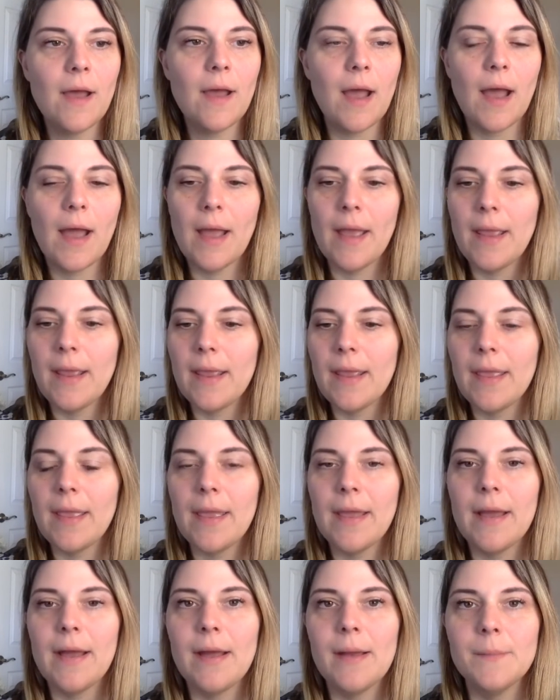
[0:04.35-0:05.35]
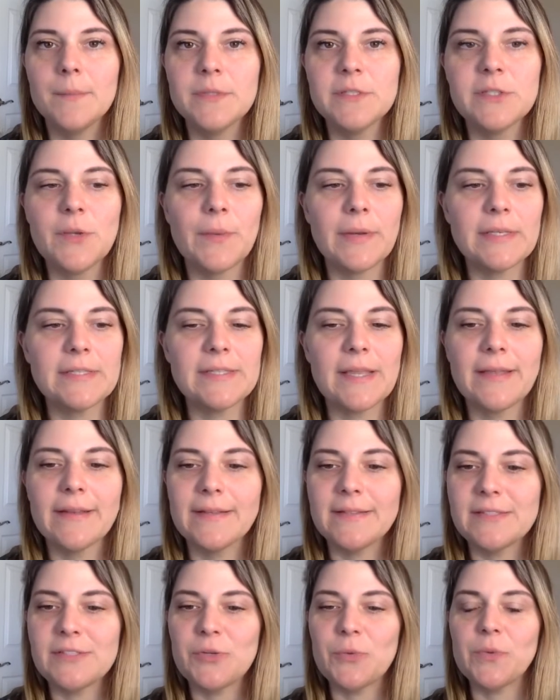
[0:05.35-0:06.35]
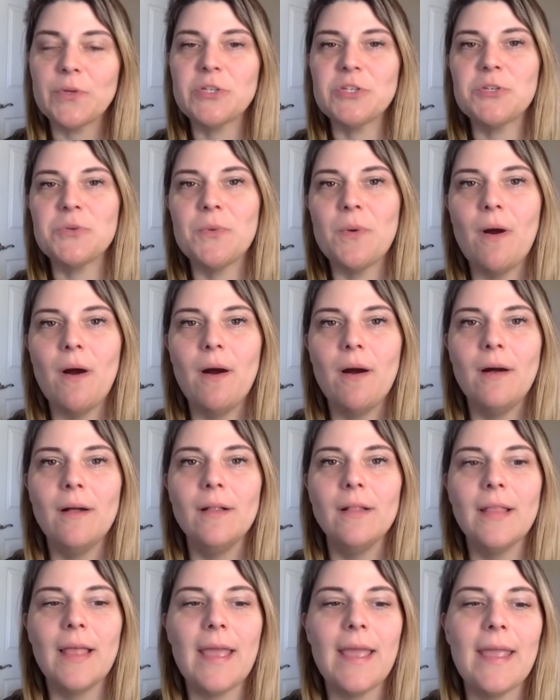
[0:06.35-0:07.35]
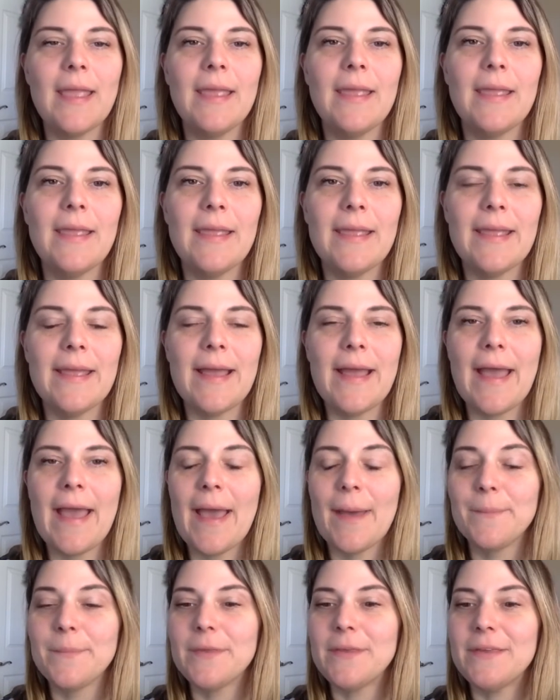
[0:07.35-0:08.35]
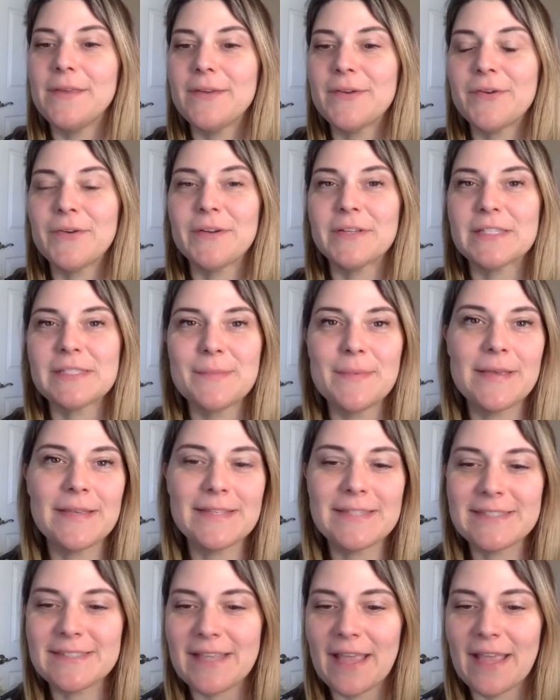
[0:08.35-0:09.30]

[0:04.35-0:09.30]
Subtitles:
I am so excited to wish you all a happy Christmas.